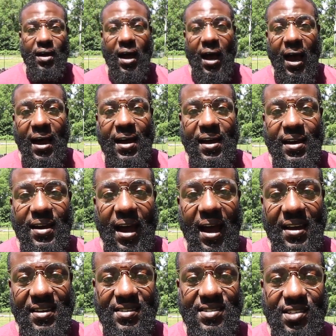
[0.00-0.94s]

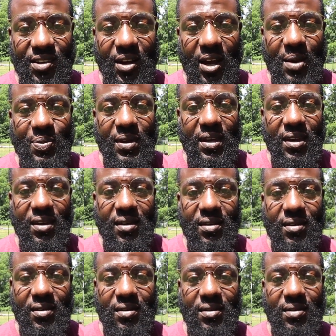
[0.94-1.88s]
I consider AP
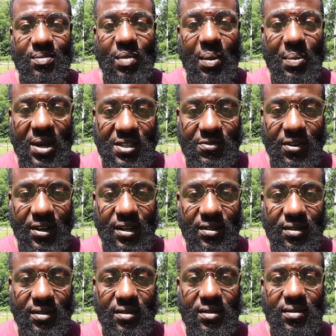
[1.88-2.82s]
my best
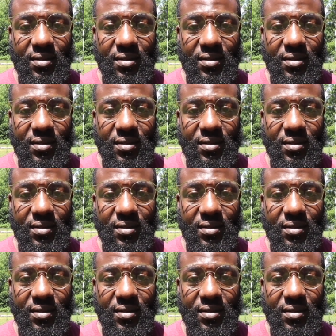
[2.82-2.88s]
friend.